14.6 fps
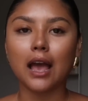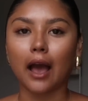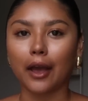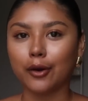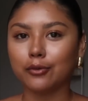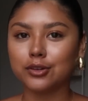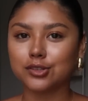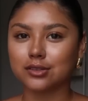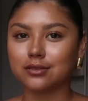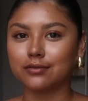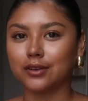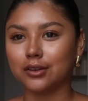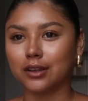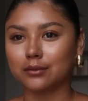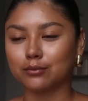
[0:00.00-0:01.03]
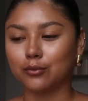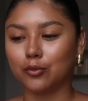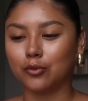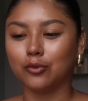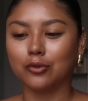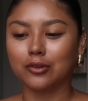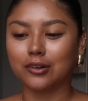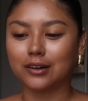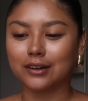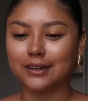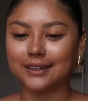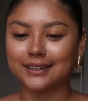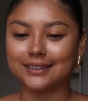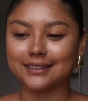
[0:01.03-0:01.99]
I always just feel like more
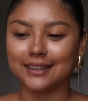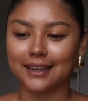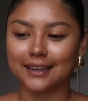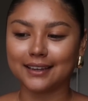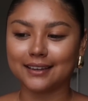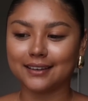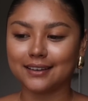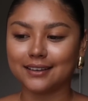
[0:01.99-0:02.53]
like